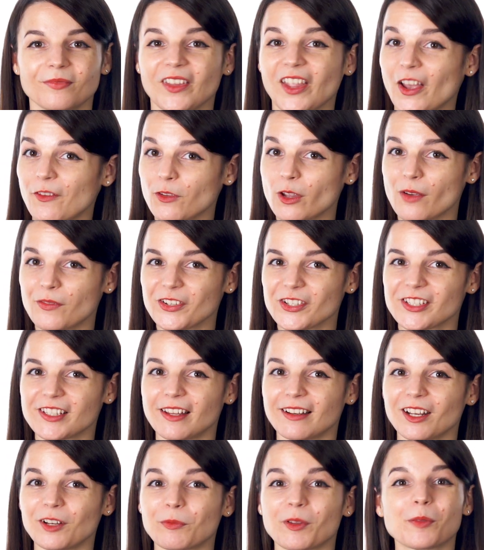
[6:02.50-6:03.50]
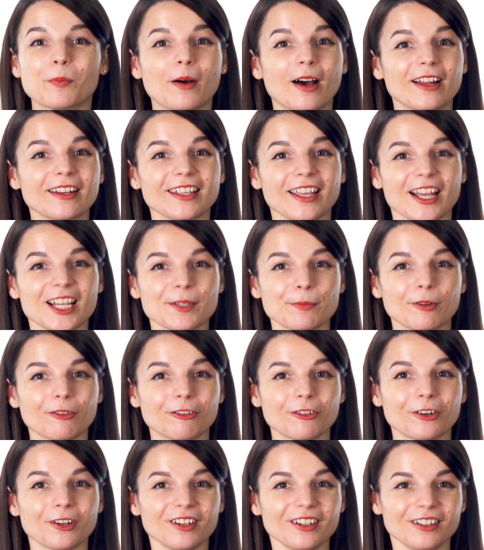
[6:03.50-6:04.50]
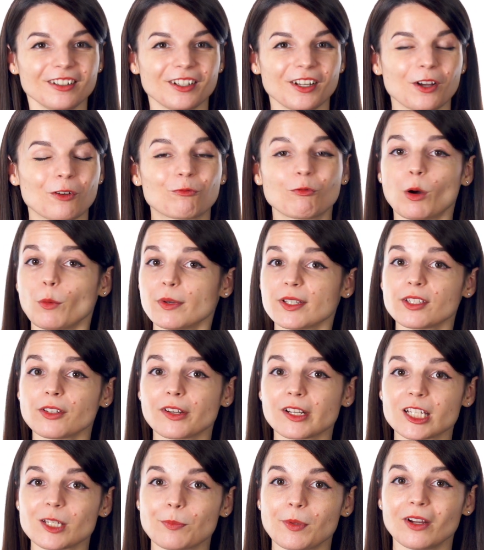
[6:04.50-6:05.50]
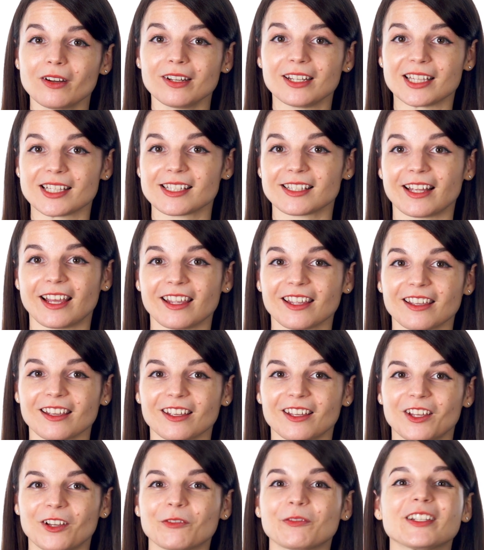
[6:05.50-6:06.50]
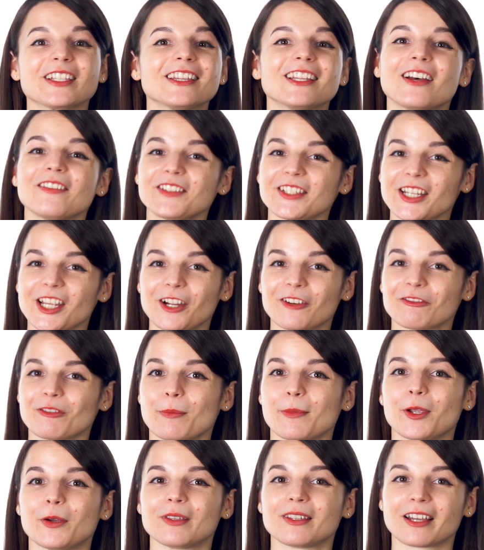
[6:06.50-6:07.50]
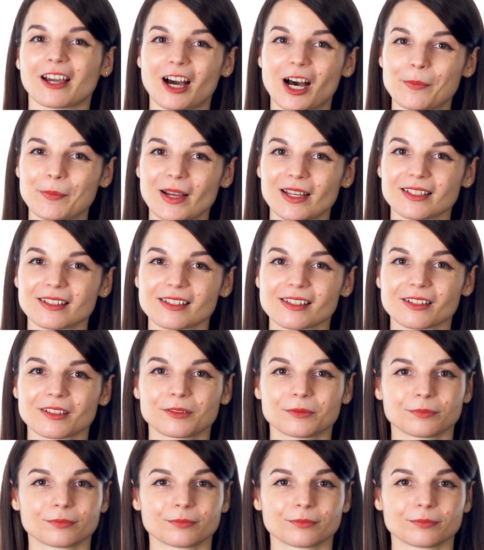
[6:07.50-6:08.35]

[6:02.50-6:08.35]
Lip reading: Have you ever studied with podcasts before? What was your experience like? We'd love to hear from you in the comments.